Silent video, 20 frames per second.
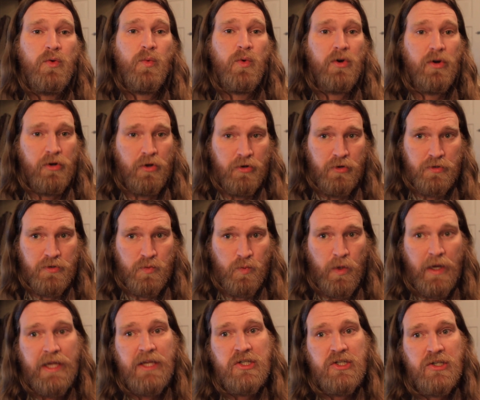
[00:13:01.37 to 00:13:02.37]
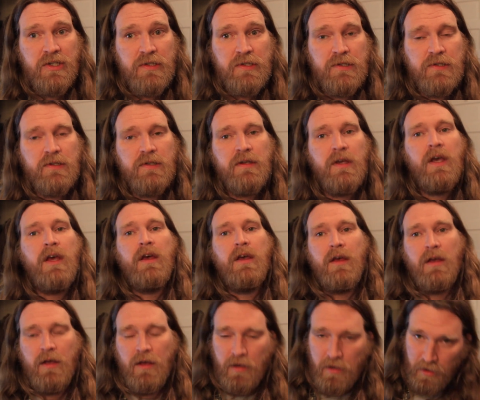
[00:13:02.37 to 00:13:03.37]
workers wages.
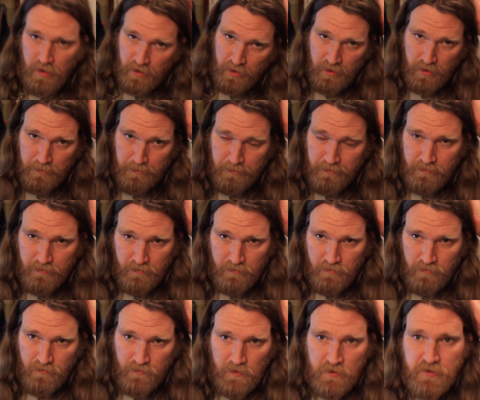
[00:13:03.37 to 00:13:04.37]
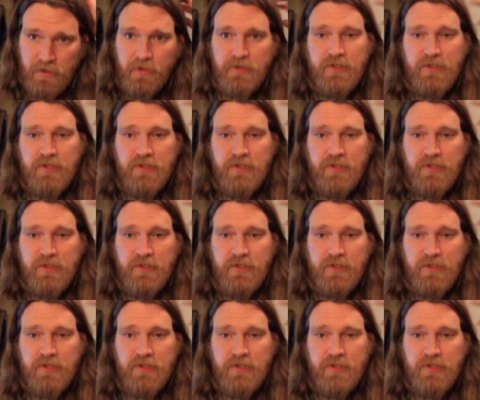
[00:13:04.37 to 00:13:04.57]
There's no